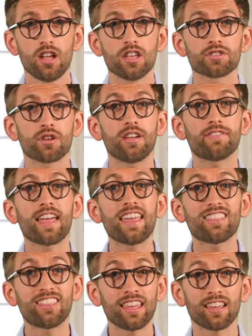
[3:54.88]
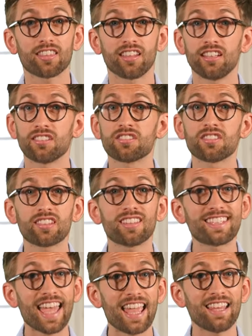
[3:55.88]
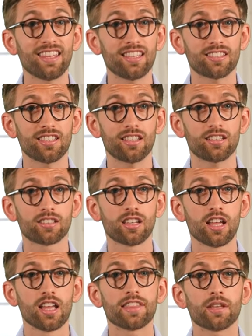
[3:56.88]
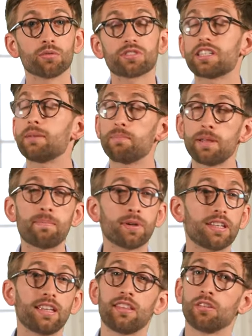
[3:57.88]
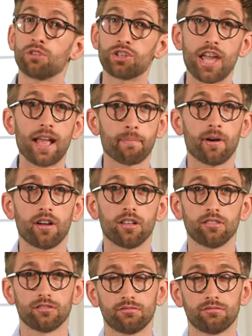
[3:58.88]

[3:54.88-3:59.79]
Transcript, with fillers: so if they think that it doesn't contain these things, they will simply put it in the reject pile.